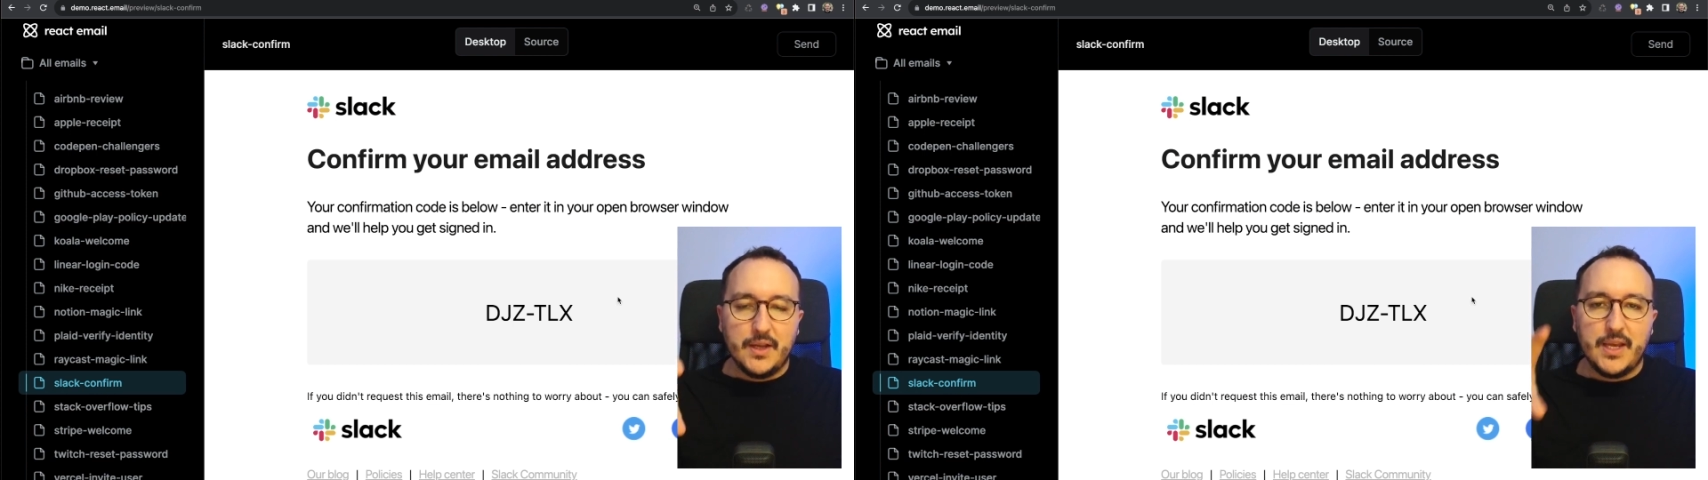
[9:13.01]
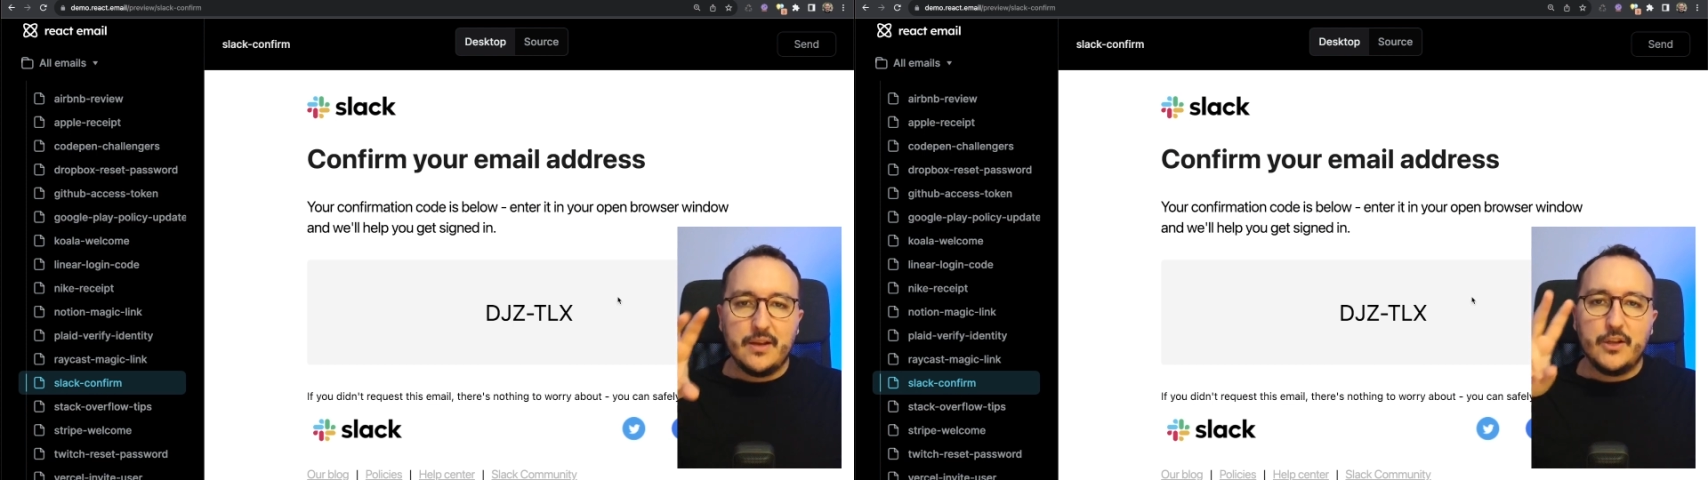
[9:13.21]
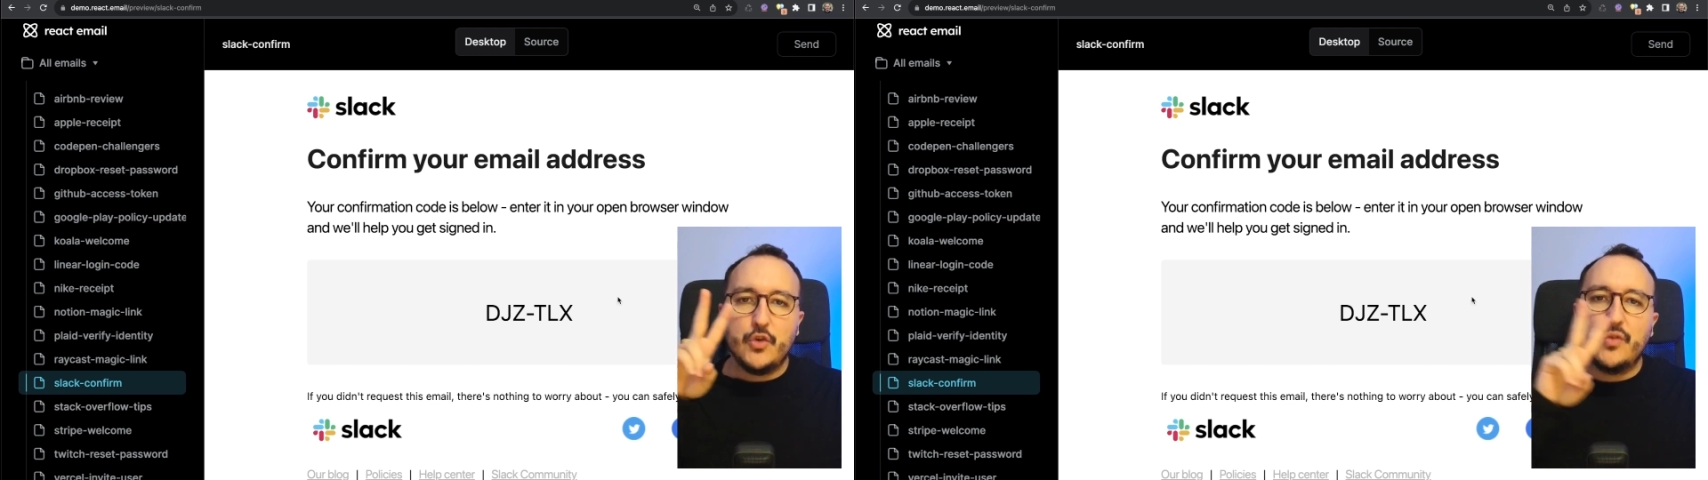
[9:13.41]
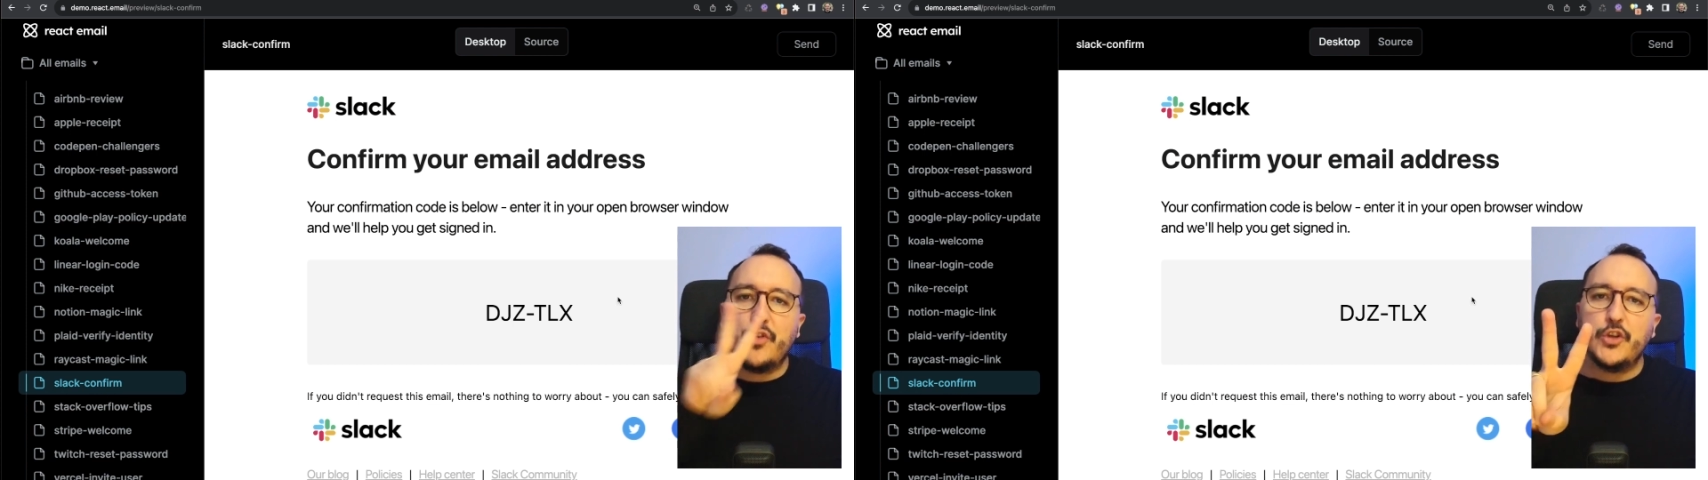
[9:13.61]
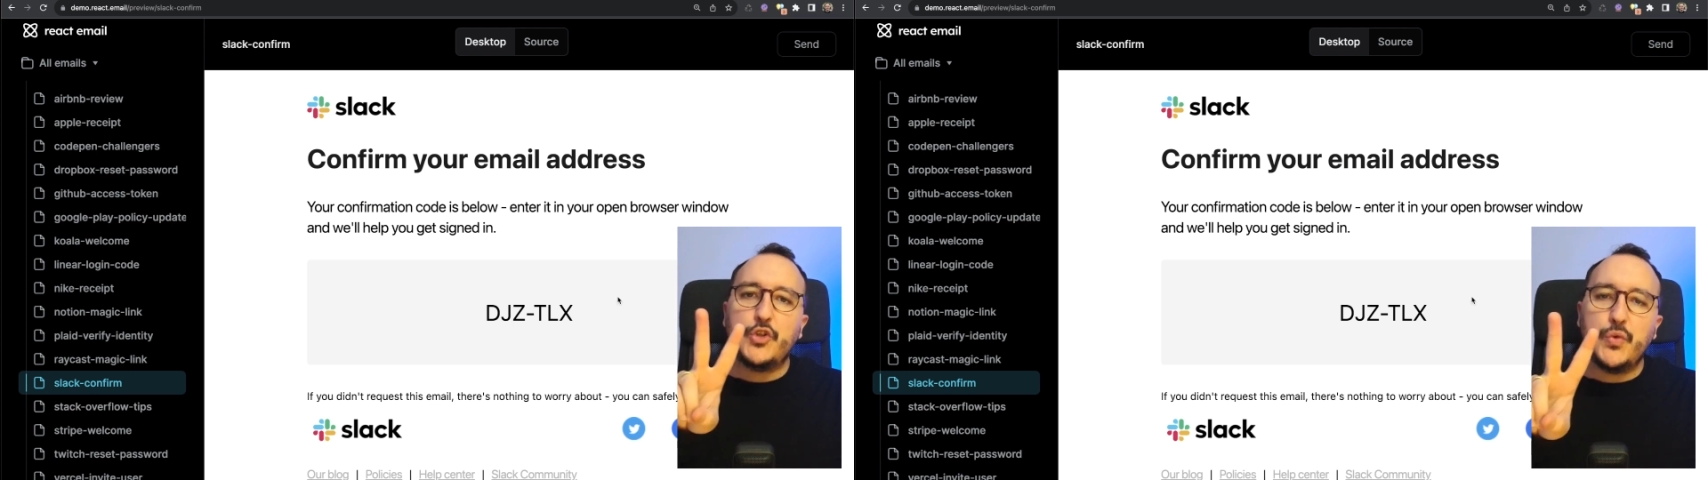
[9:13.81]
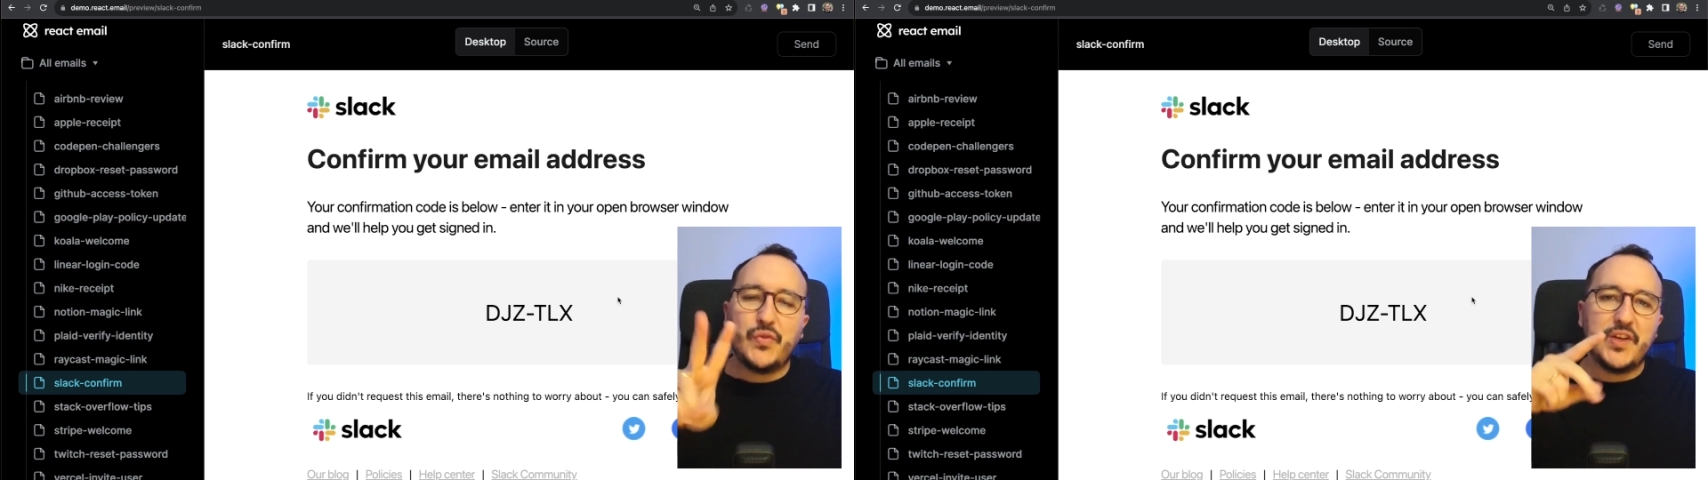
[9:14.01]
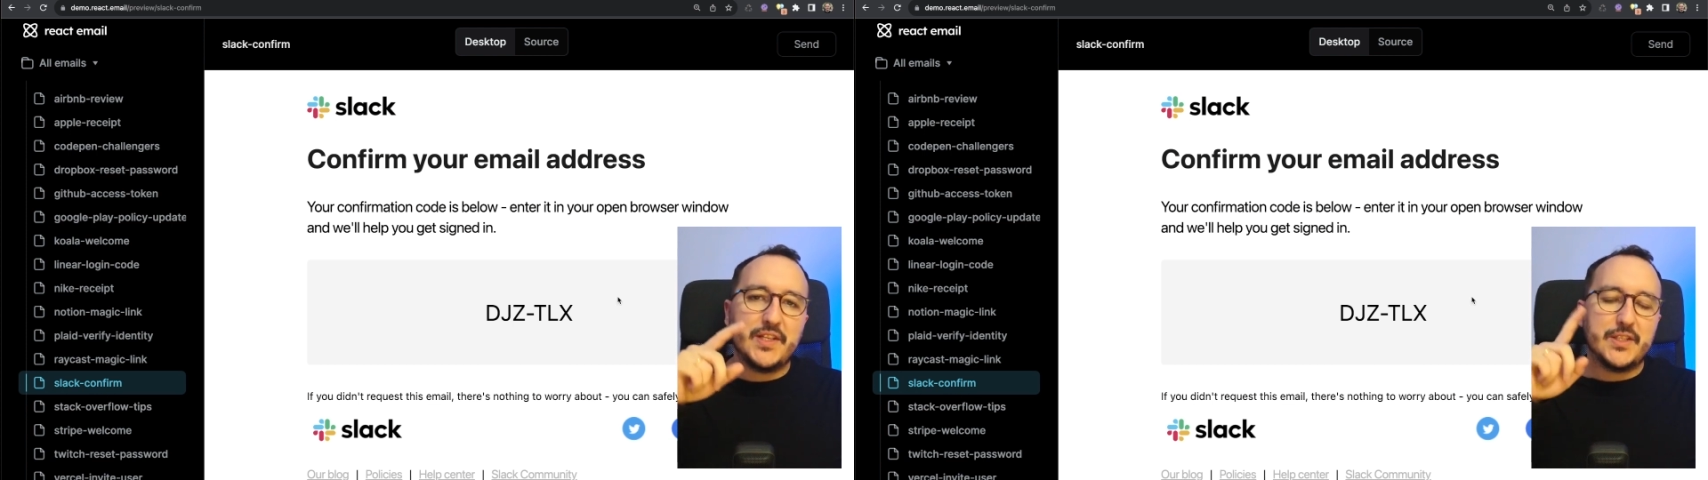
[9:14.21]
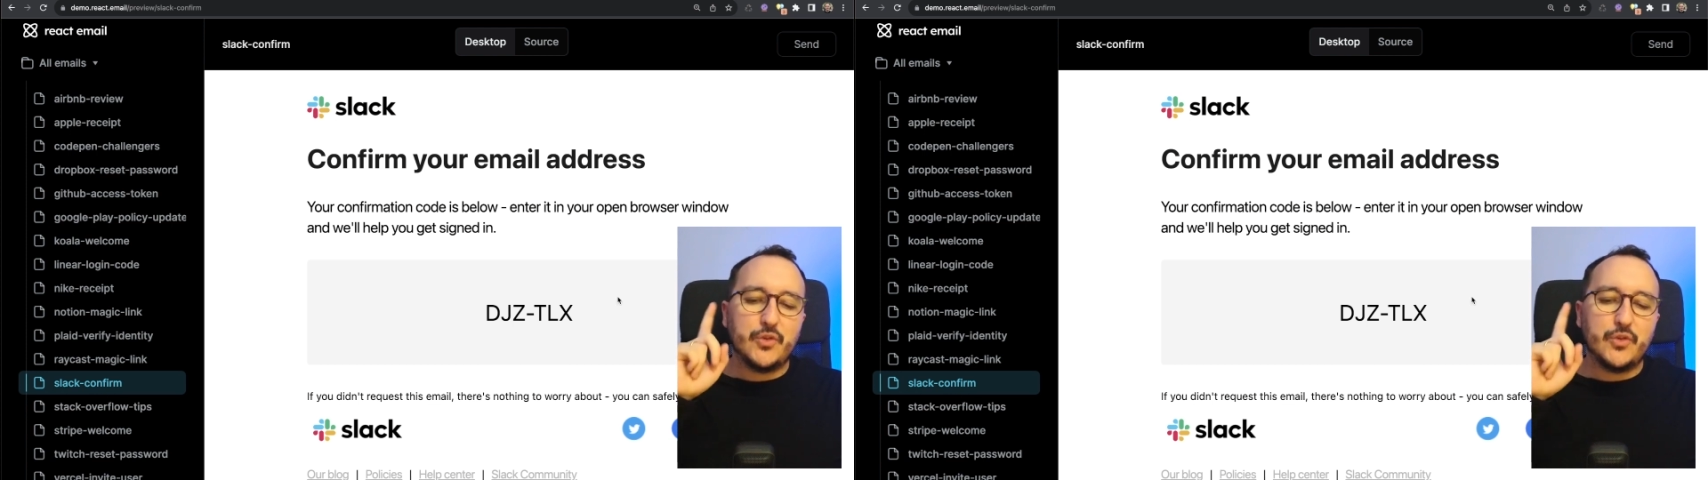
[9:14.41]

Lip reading: here you avoid two things.